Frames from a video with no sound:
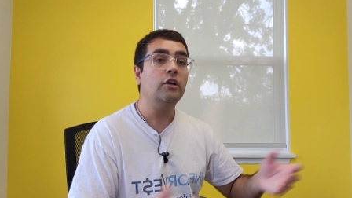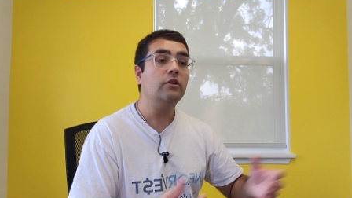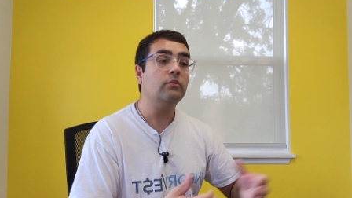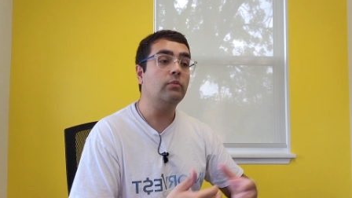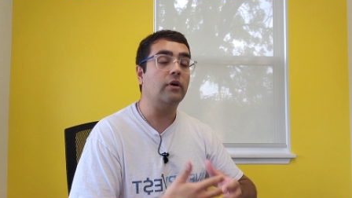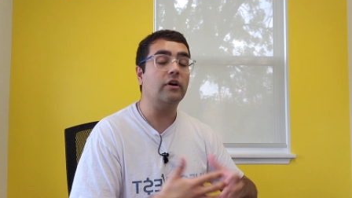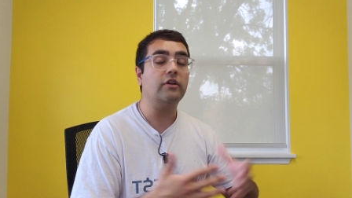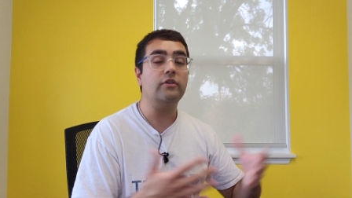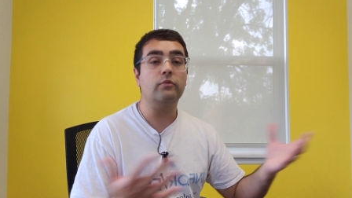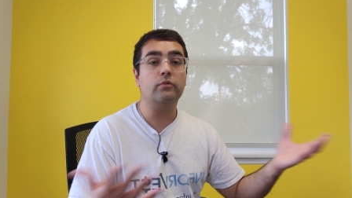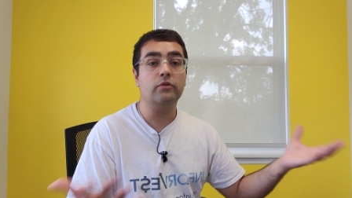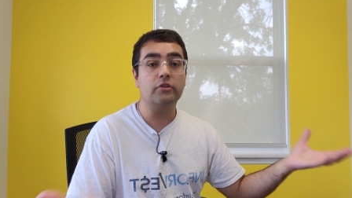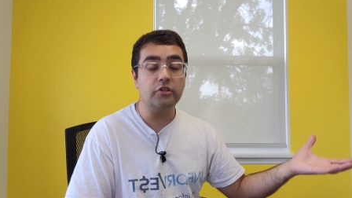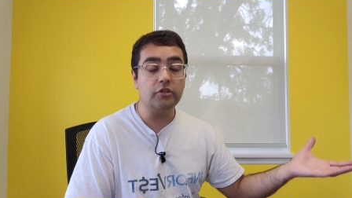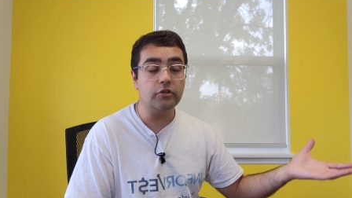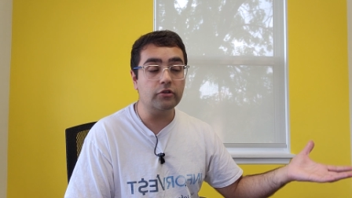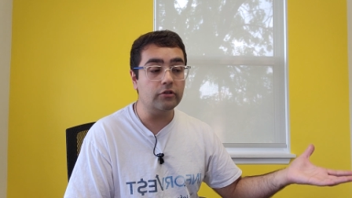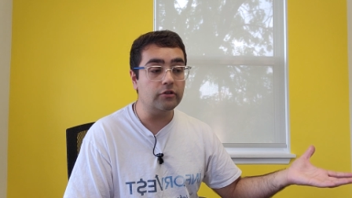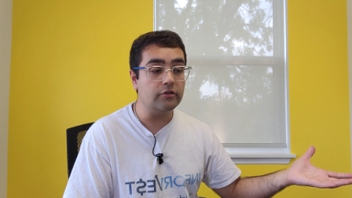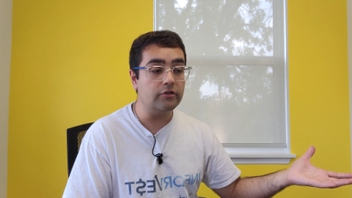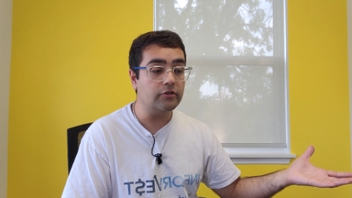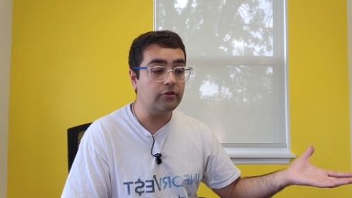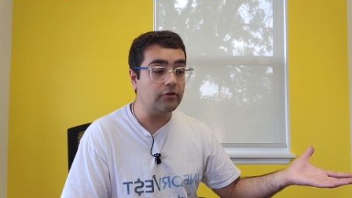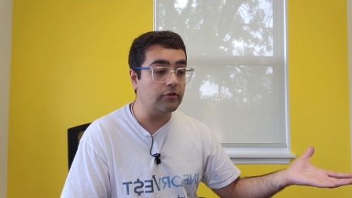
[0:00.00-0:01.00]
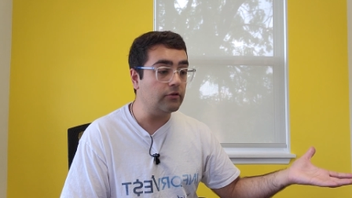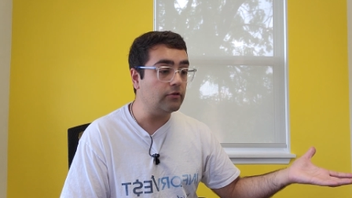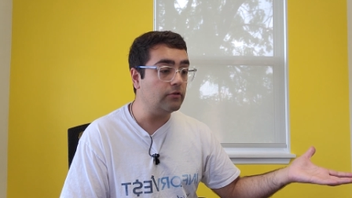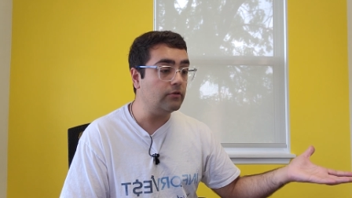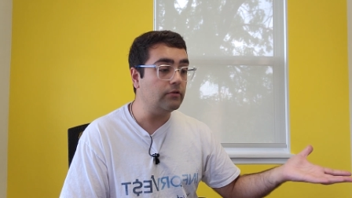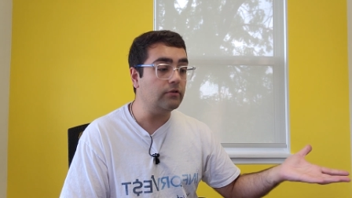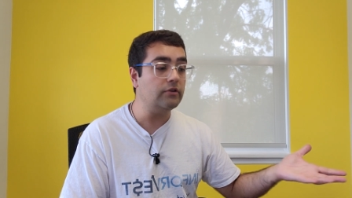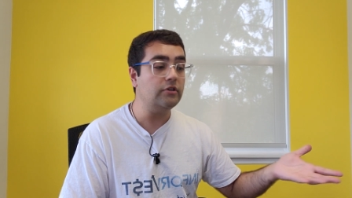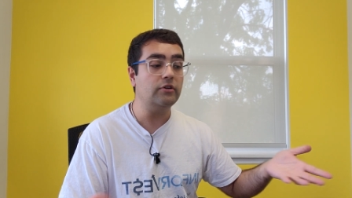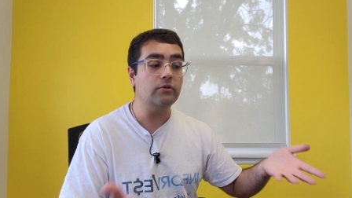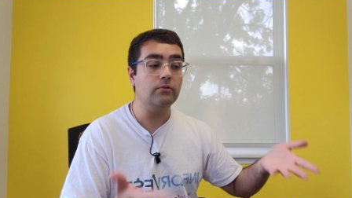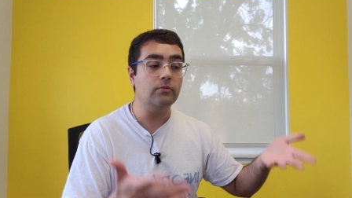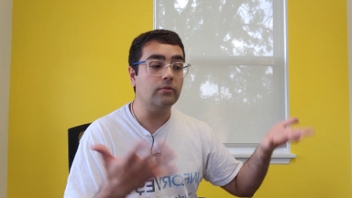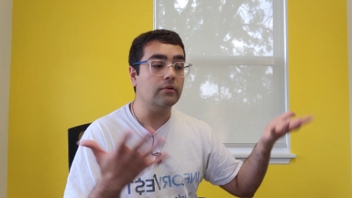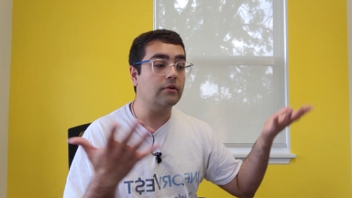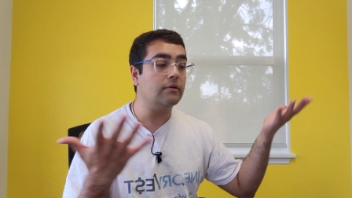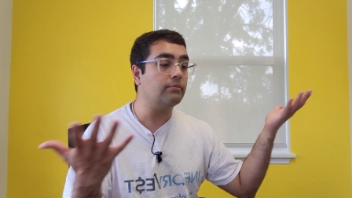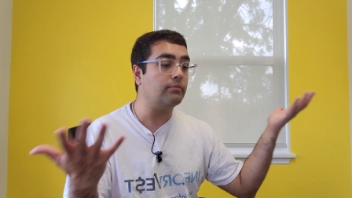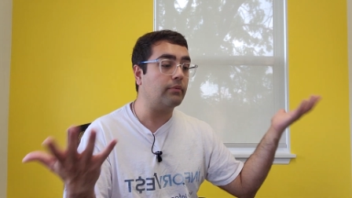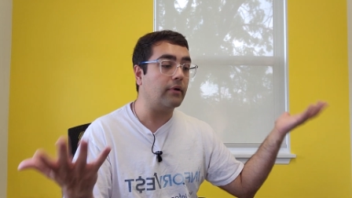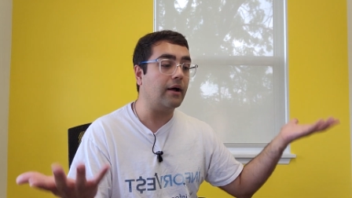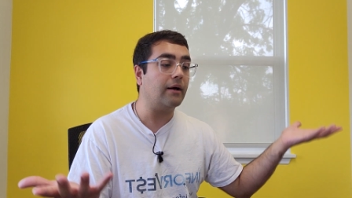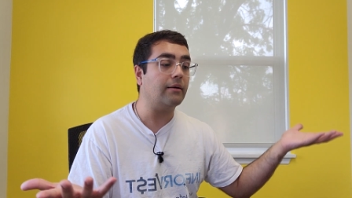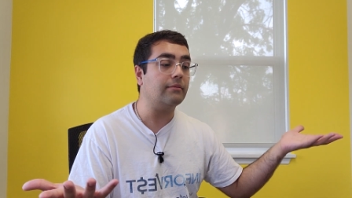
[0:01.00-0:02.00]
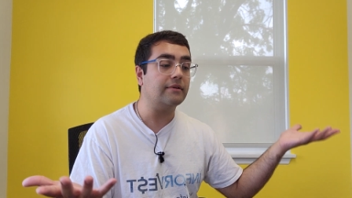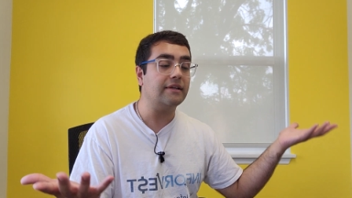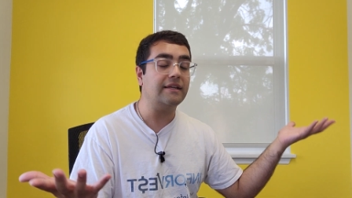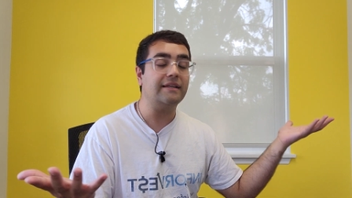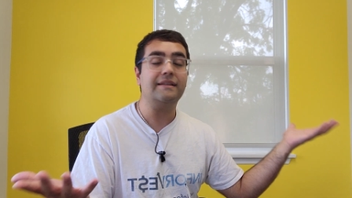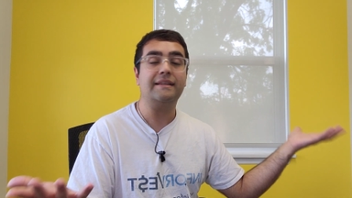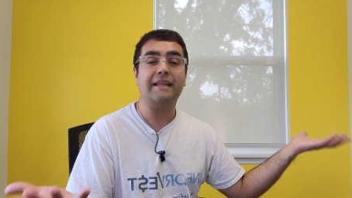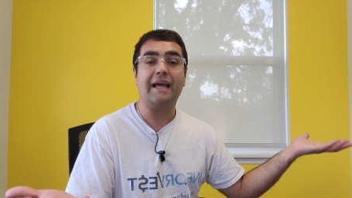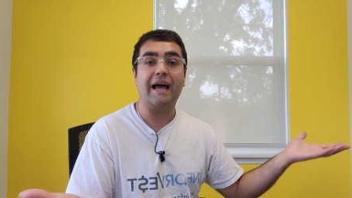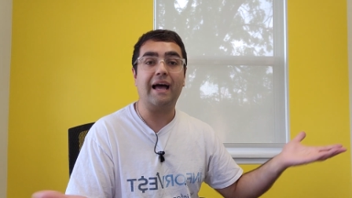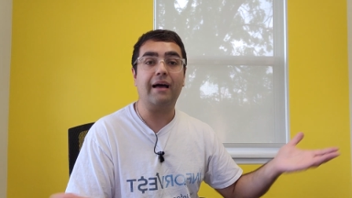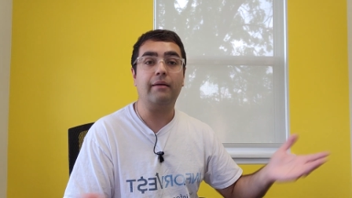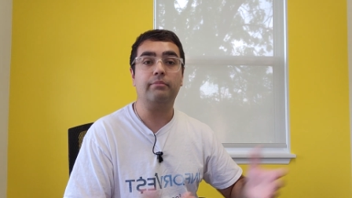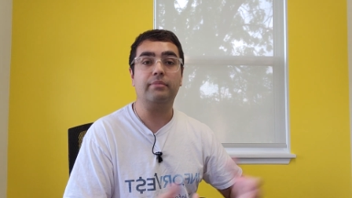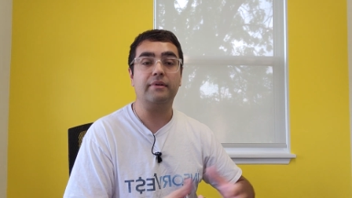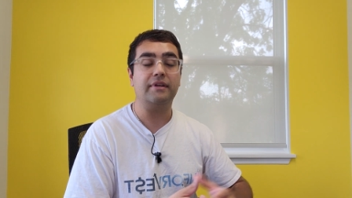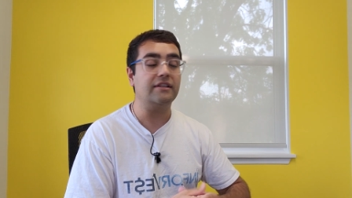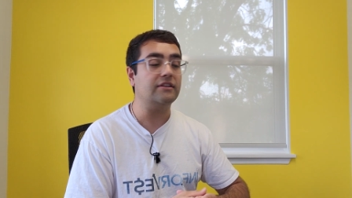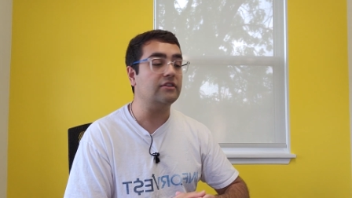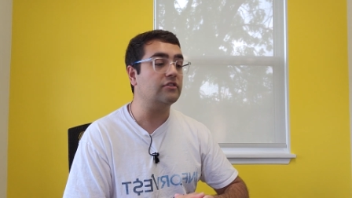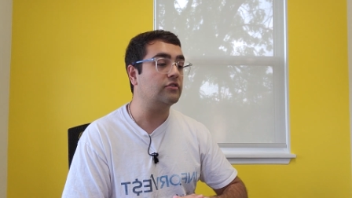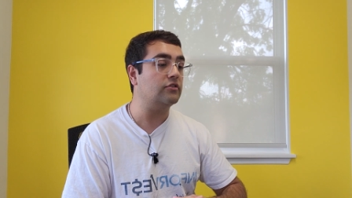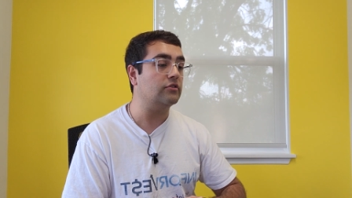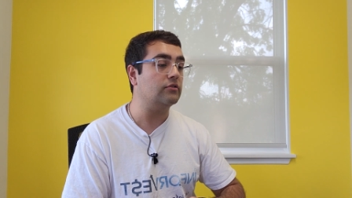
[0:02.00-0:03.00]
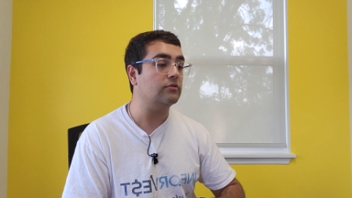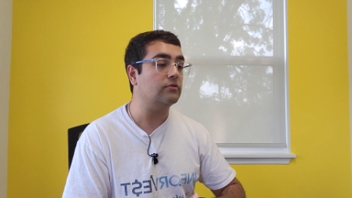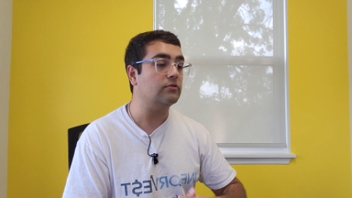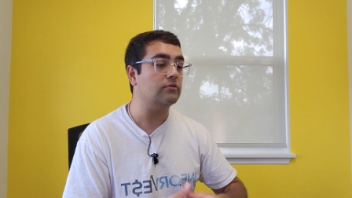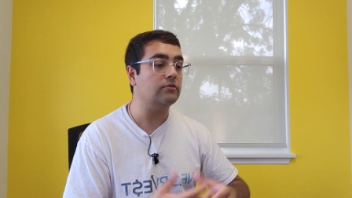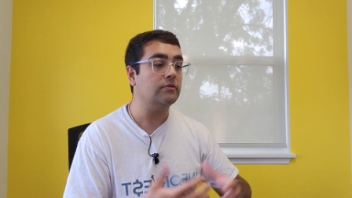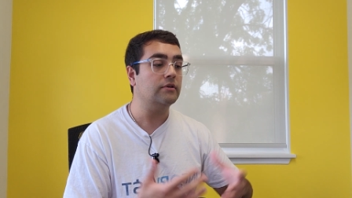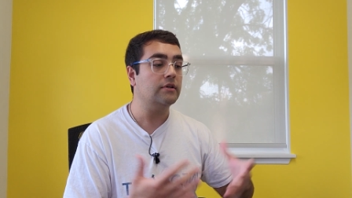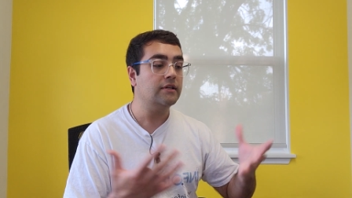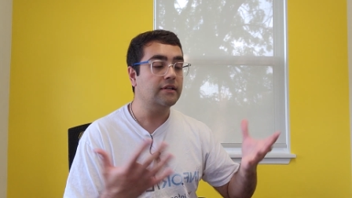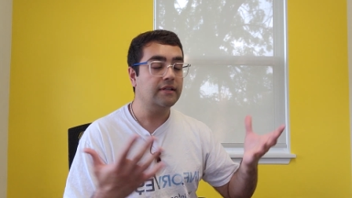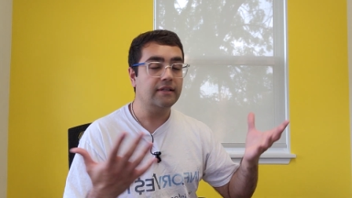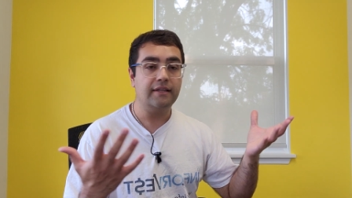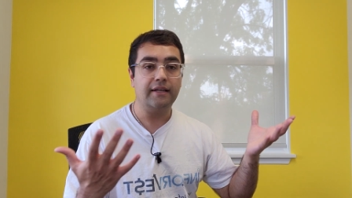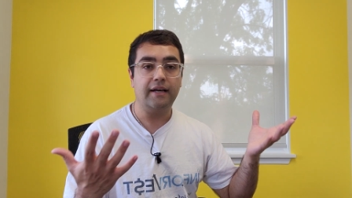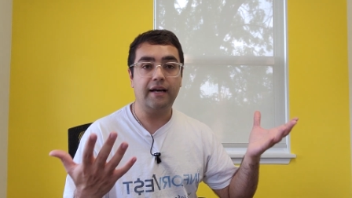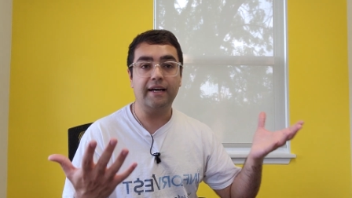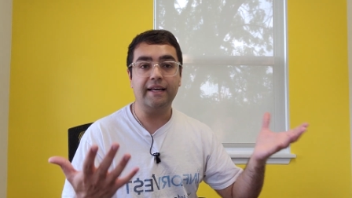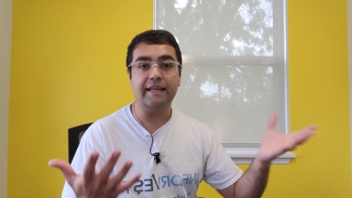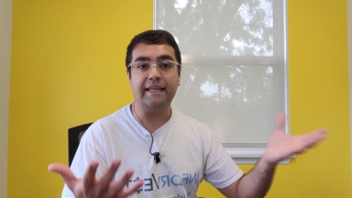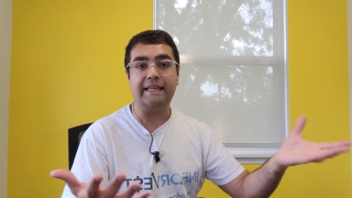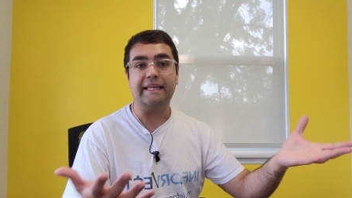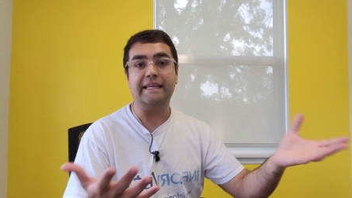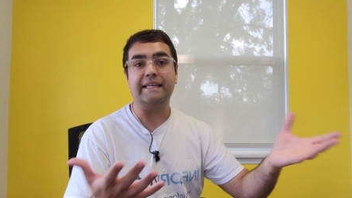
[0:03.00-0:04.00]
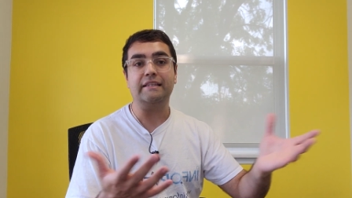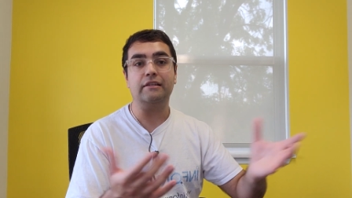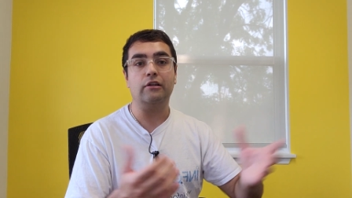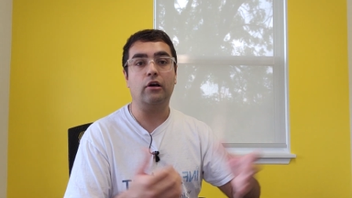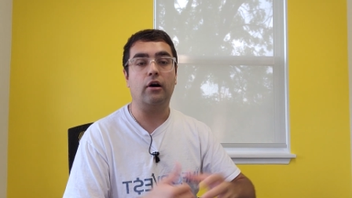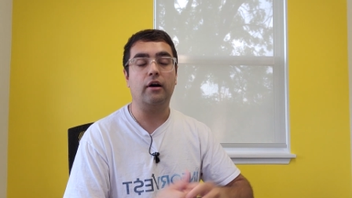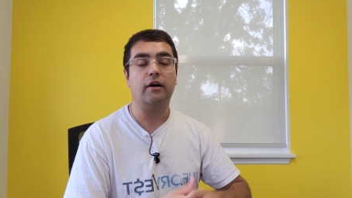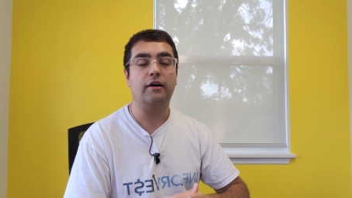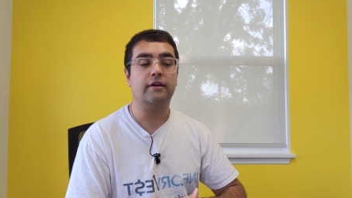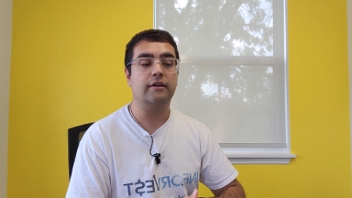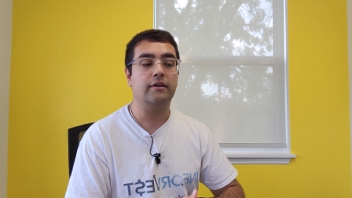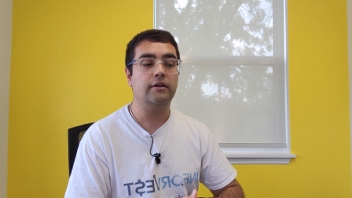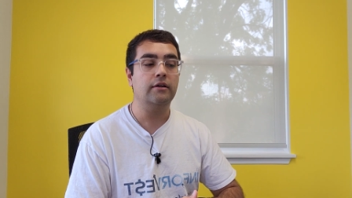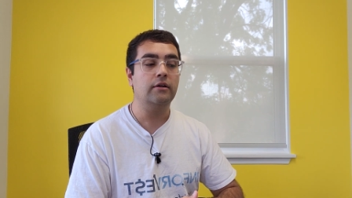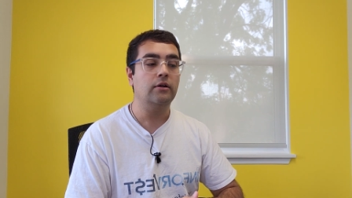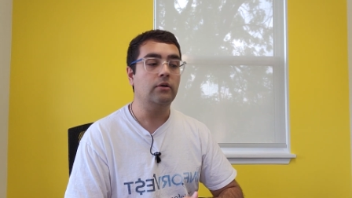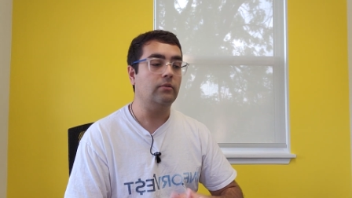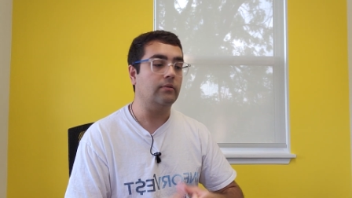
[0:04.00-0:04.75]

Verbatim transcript: What will you do? You will probably tap into a HELOC.